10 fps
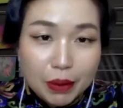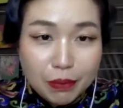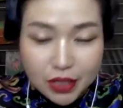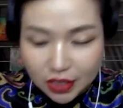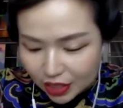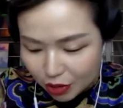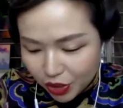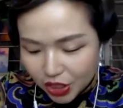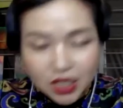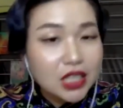my business,
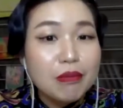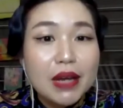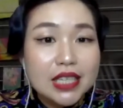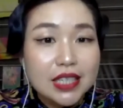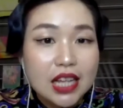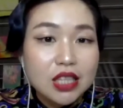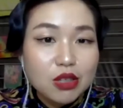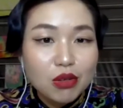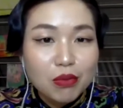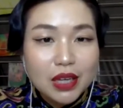which doesn't make sense
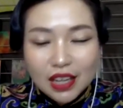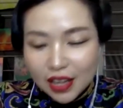to me.